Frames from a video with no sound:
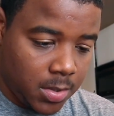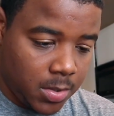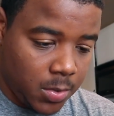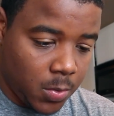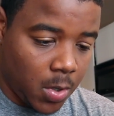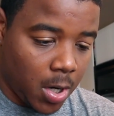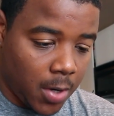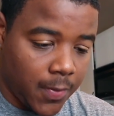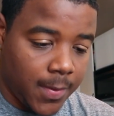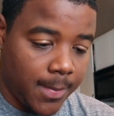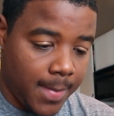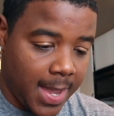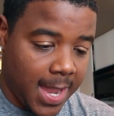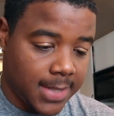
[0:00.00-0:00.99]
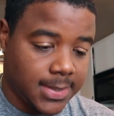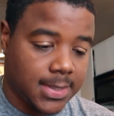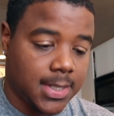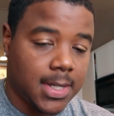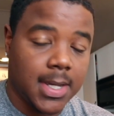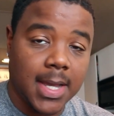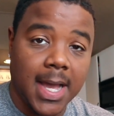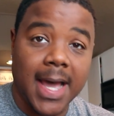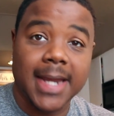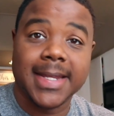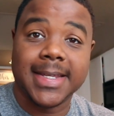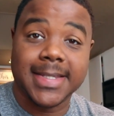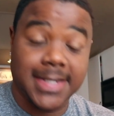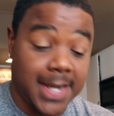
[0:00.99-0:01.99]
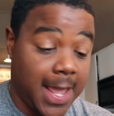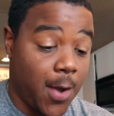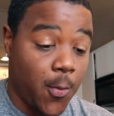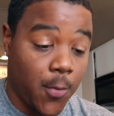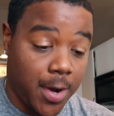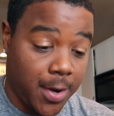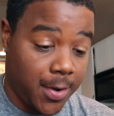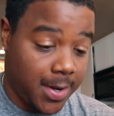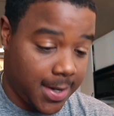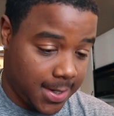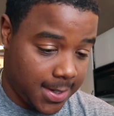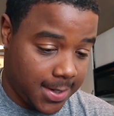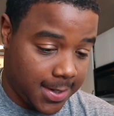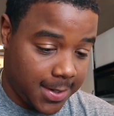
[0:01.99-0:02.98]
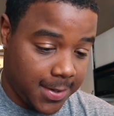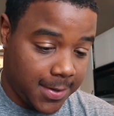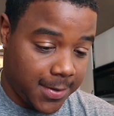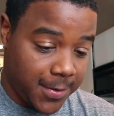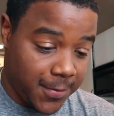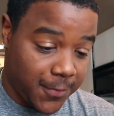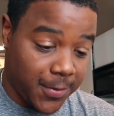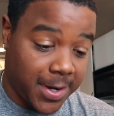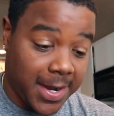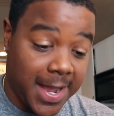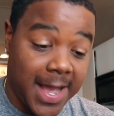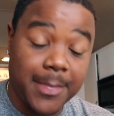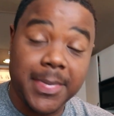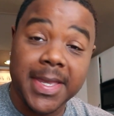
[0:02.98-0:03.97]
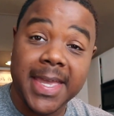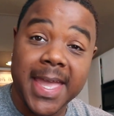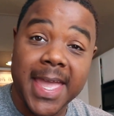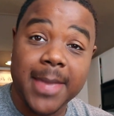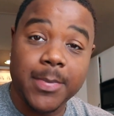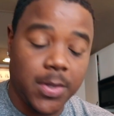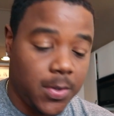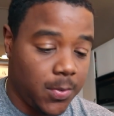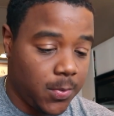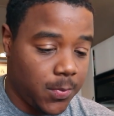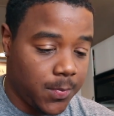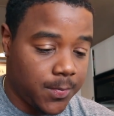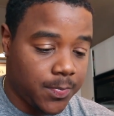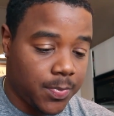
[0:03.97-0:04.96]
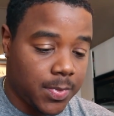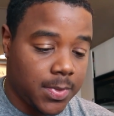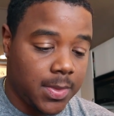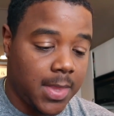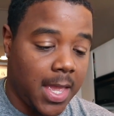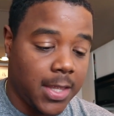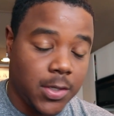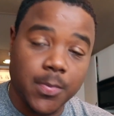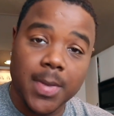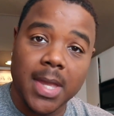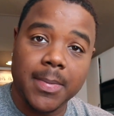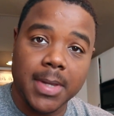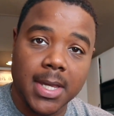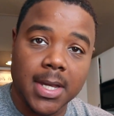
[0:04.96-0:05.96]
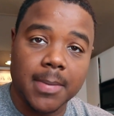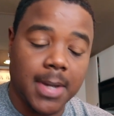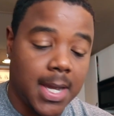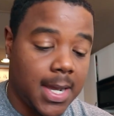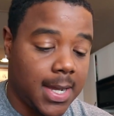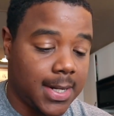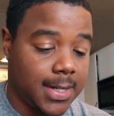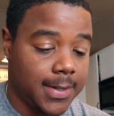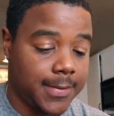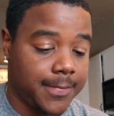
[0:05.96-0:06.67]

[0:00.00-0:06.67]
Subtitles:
You are the mask God is now wearing. For God became you, that you may become God.